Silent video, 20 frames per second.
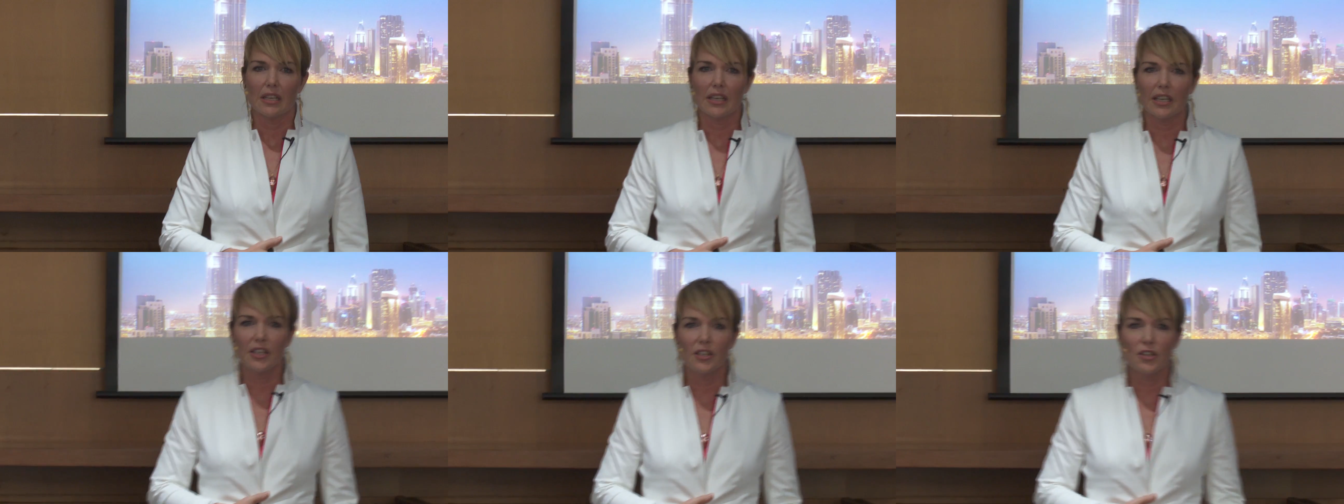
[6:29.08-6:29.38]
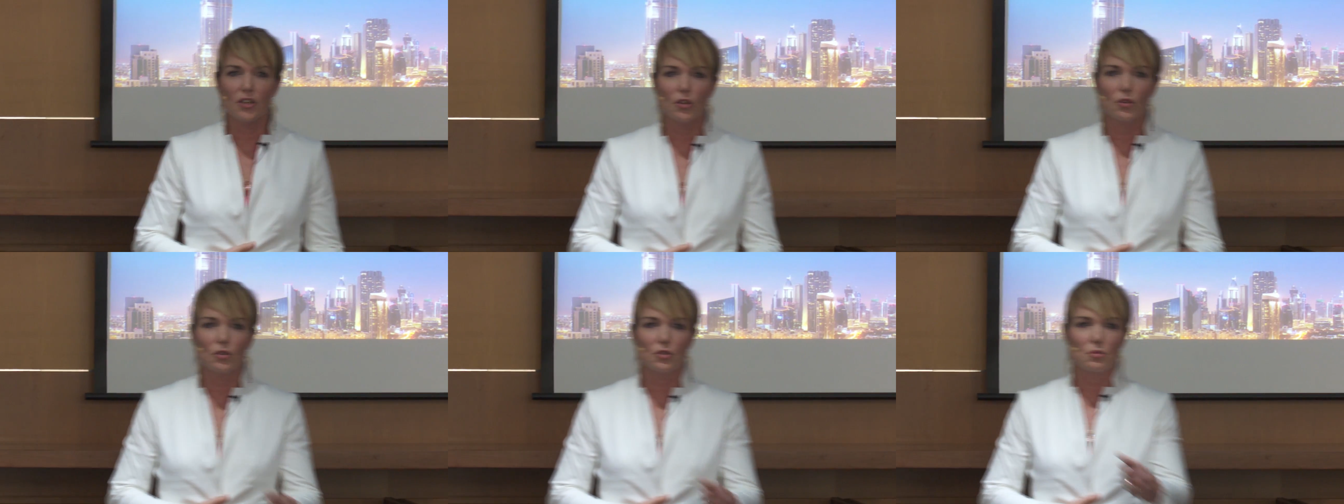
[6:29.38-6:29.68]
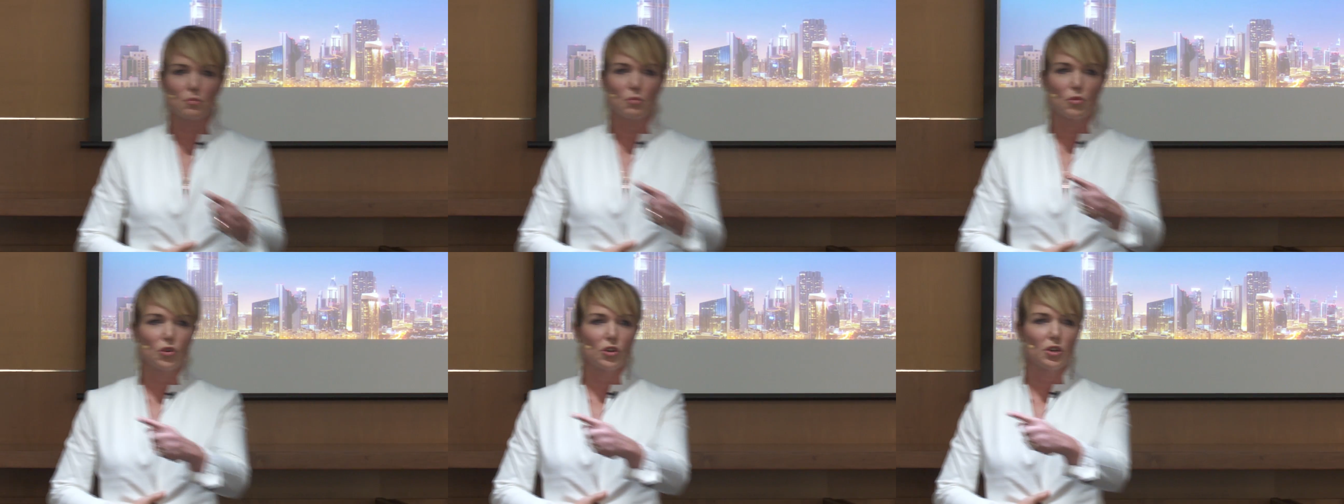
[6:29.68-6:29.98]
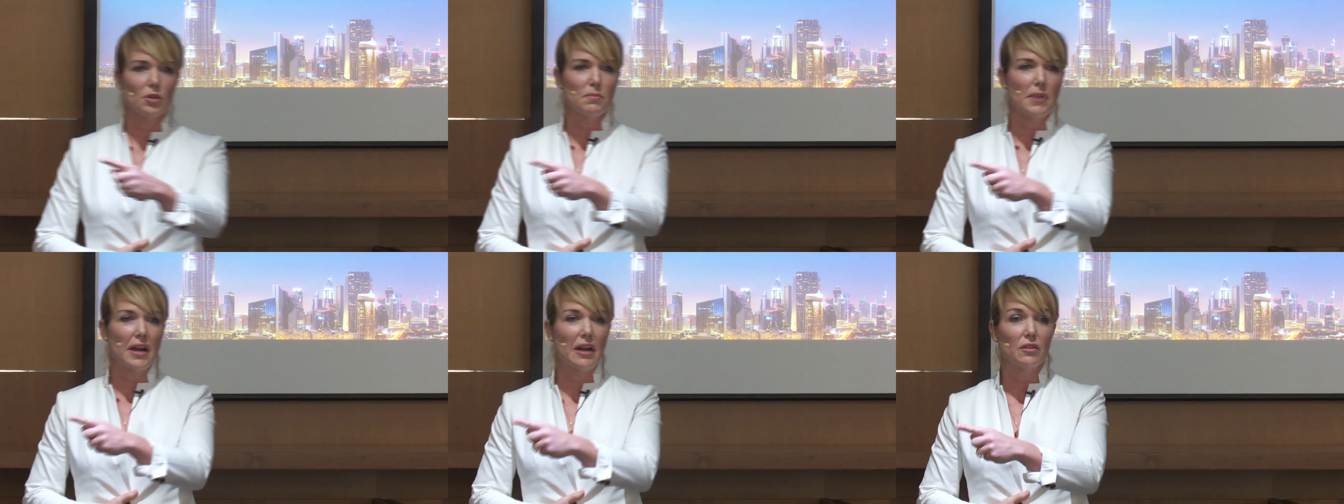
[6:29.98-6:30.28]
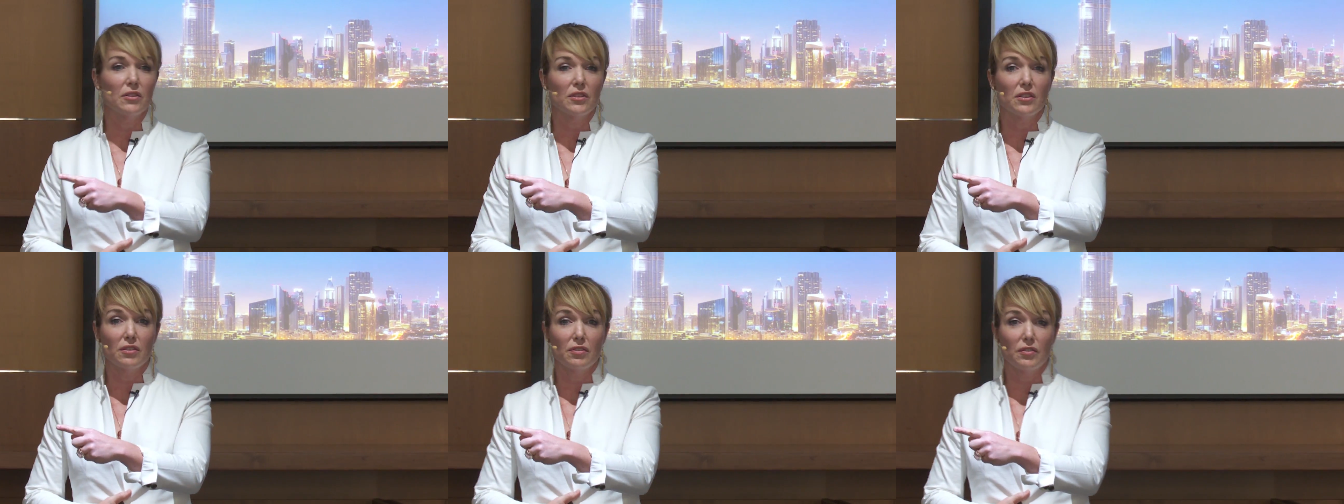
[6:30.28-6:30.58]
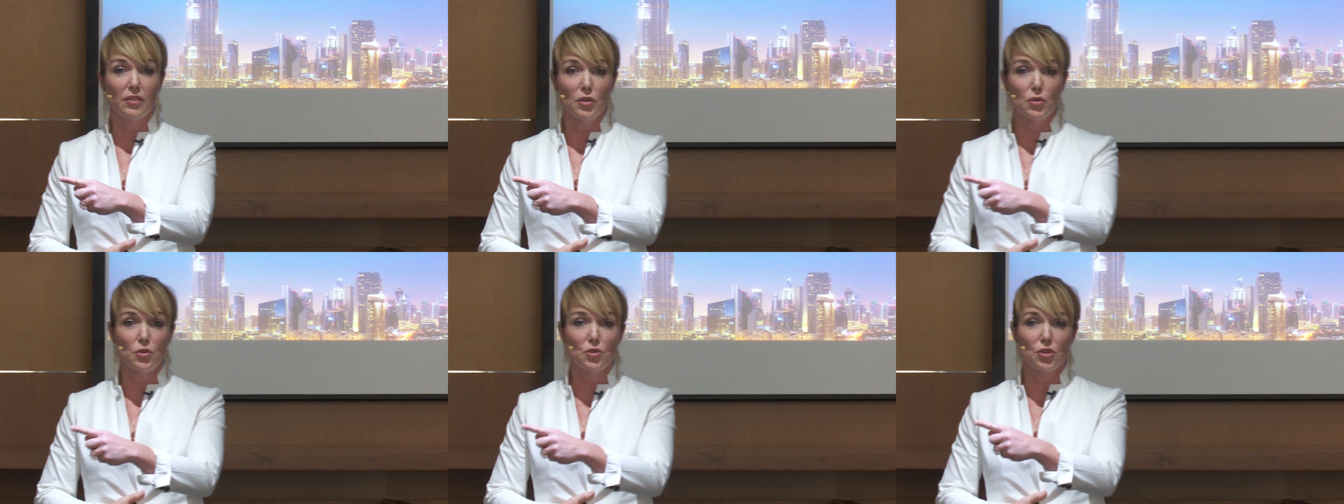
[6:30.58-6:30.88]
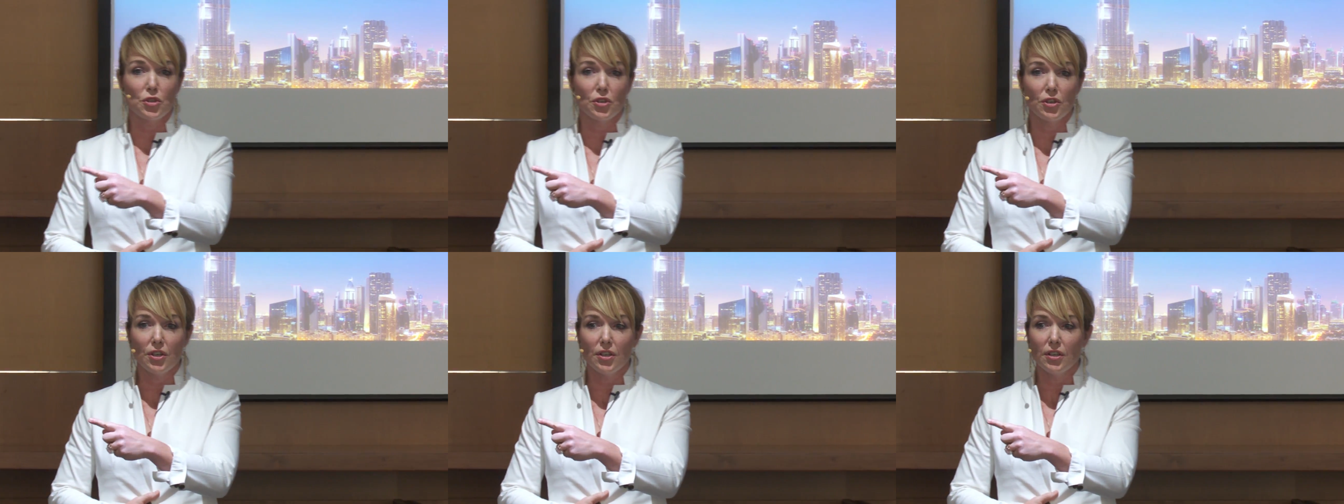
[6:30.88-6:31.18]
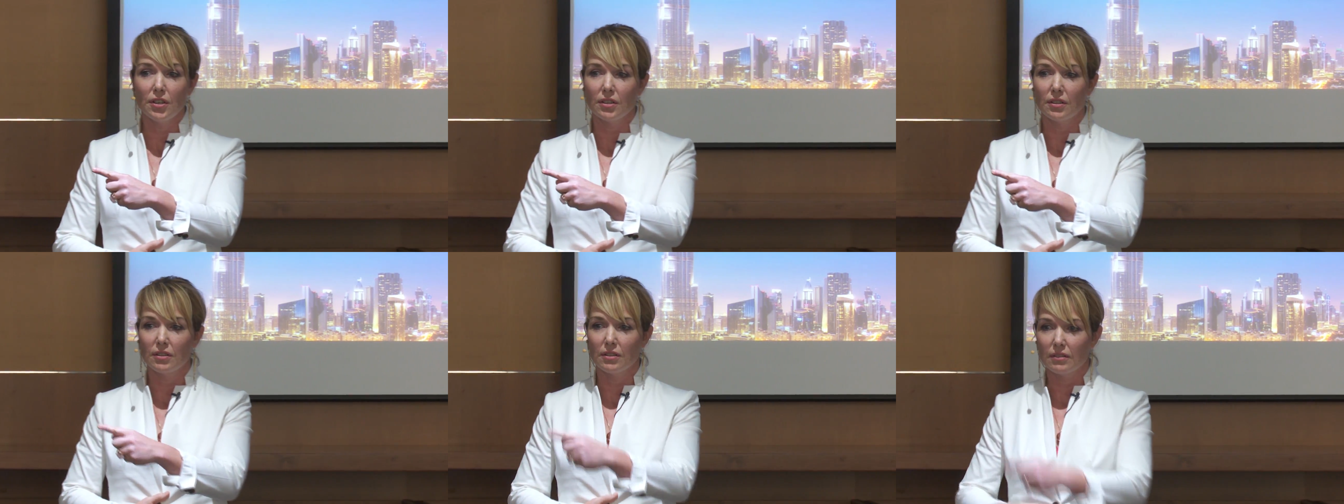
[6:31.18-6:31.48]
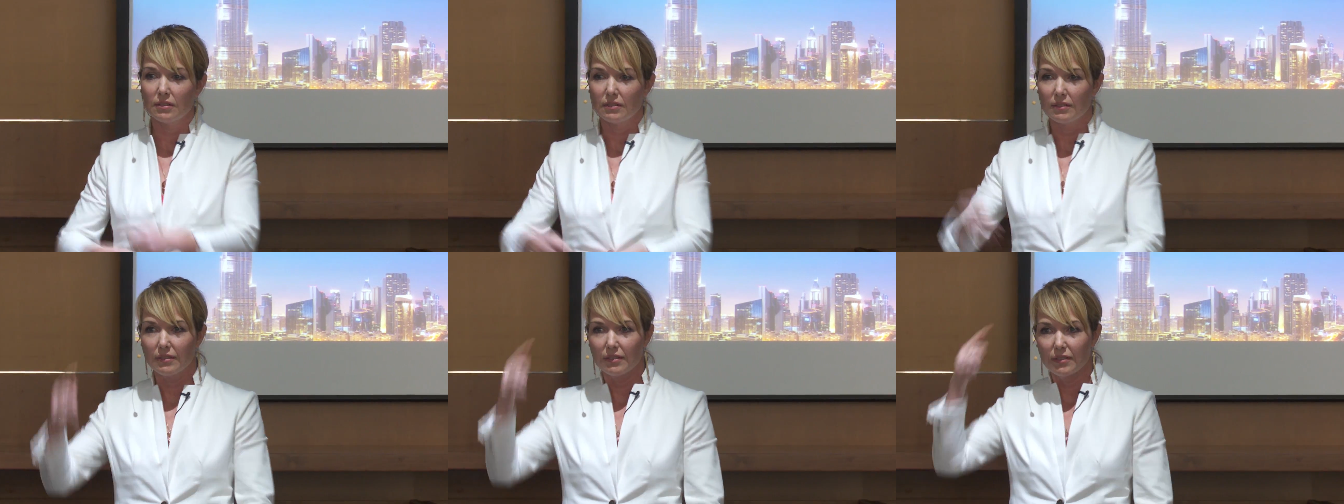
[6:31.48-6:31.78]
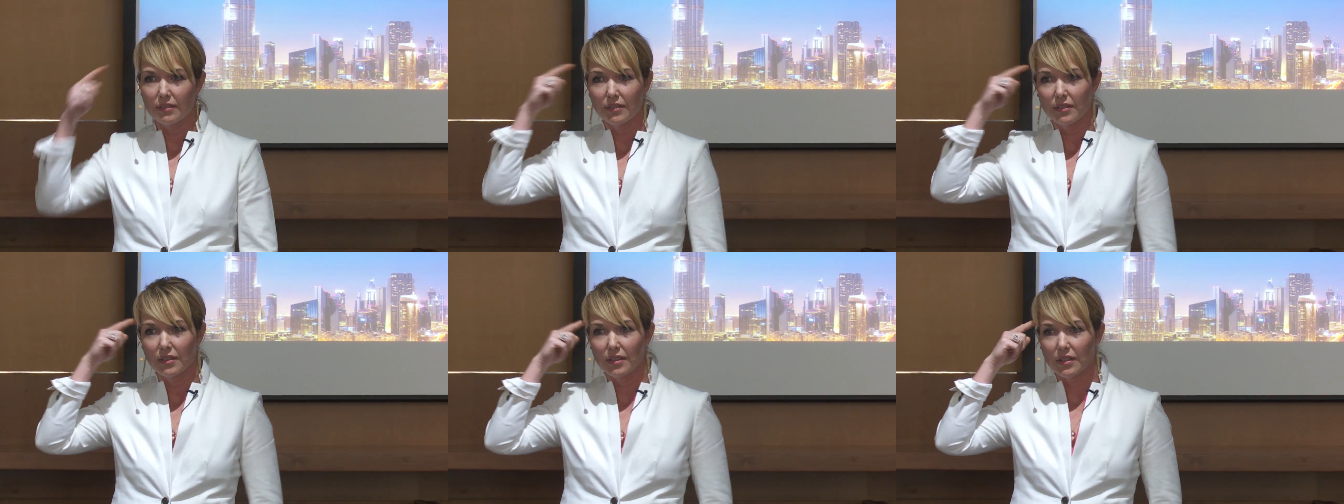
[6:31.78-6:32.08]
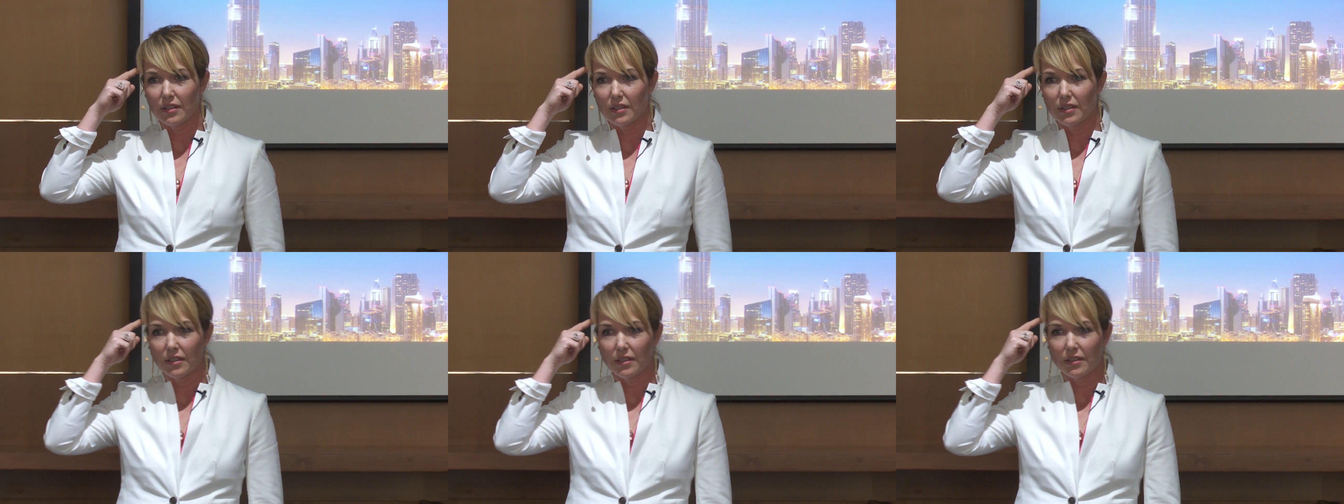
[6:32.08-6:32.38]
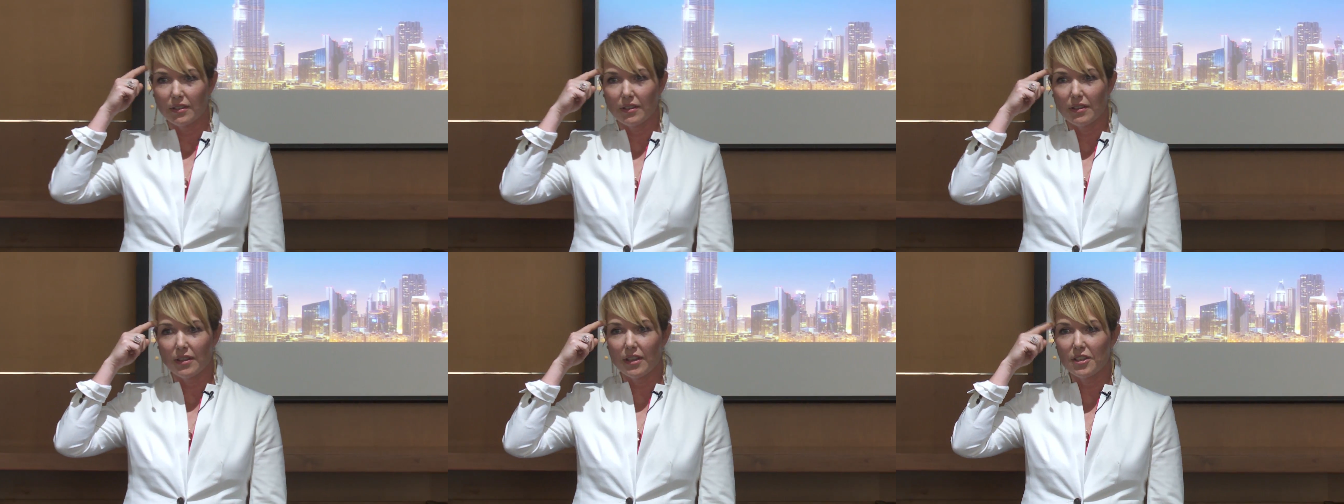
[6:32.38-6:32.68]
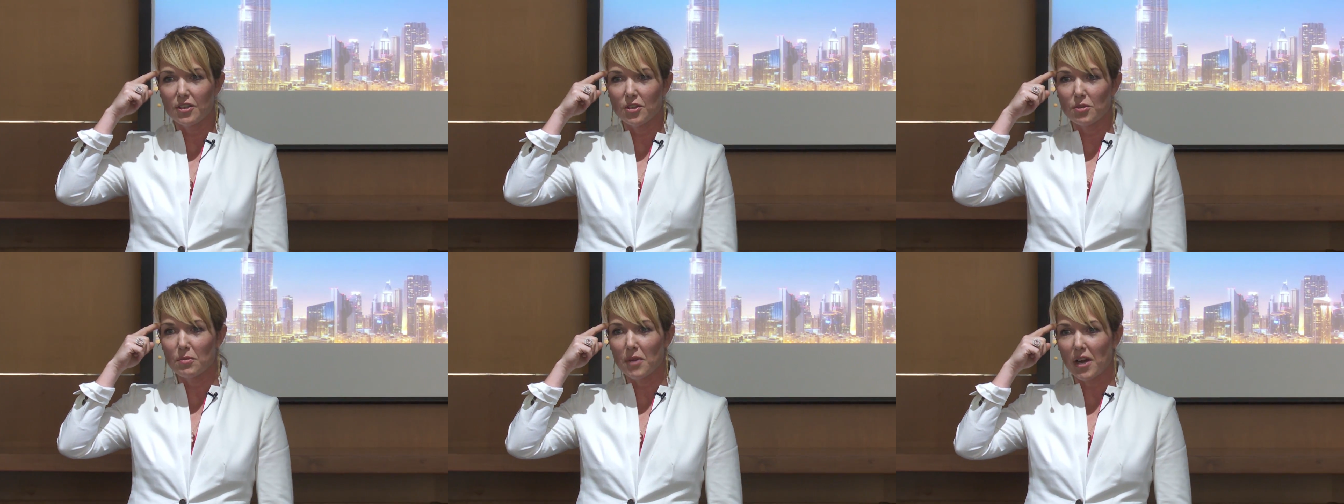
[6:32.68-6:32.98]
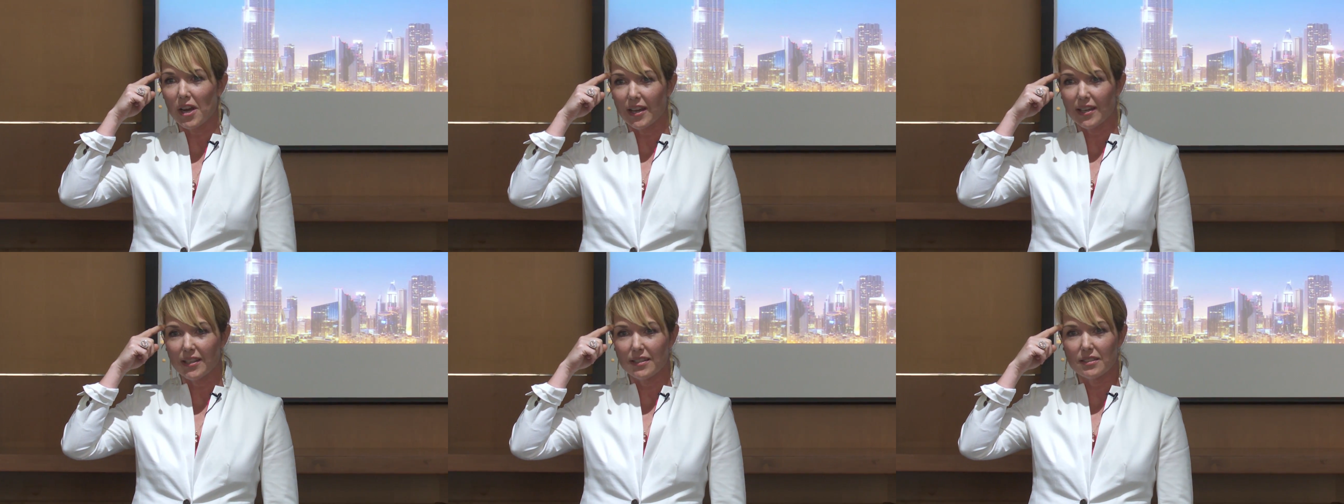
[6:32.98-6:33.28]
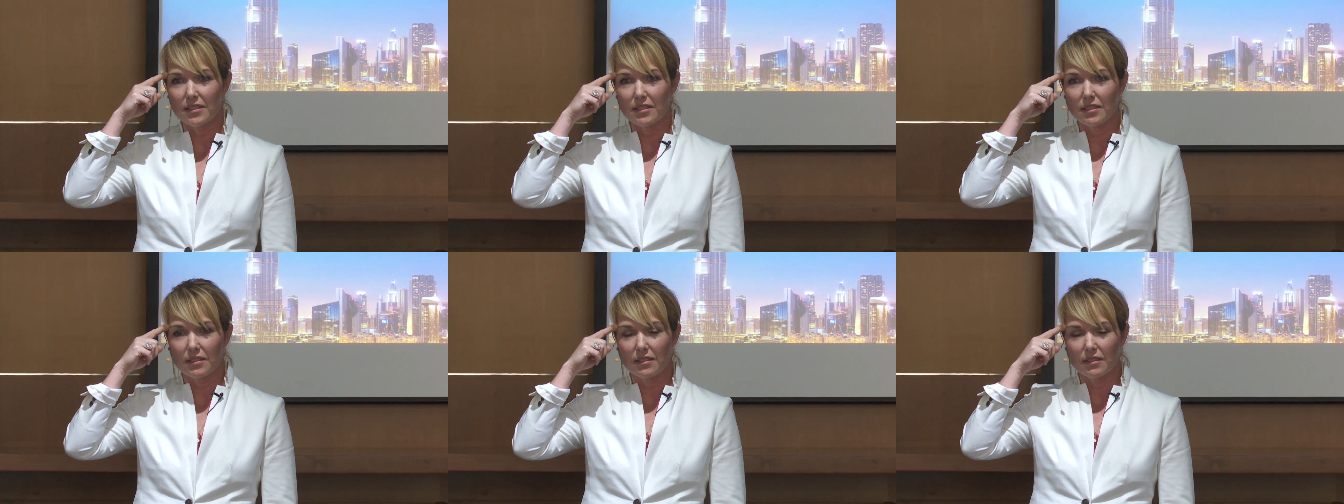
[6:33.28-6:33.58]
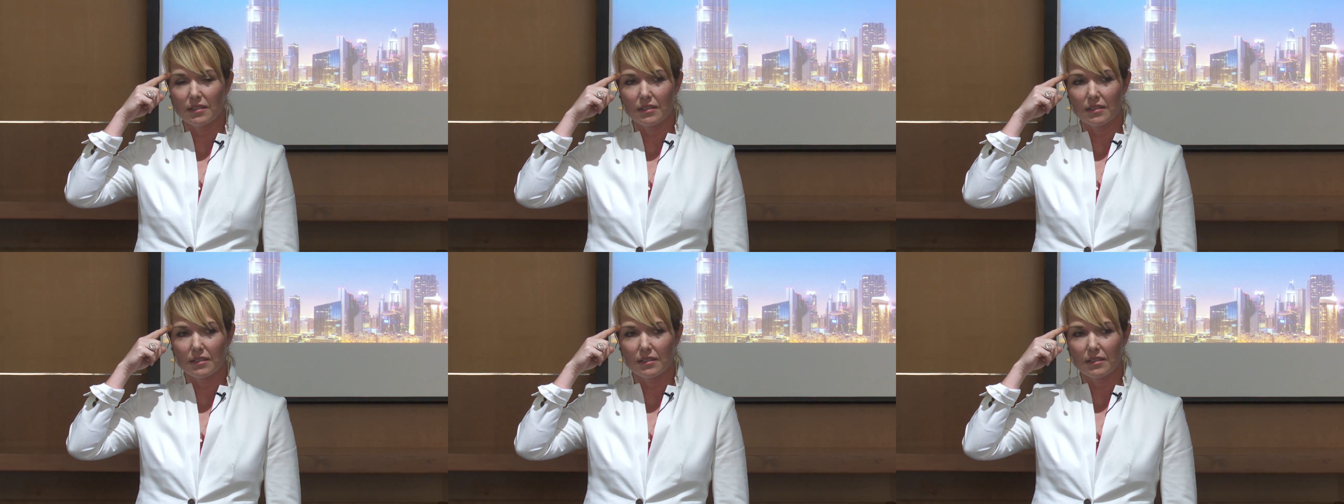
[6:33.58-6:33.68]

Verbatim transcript: it knows more about the future than your mind.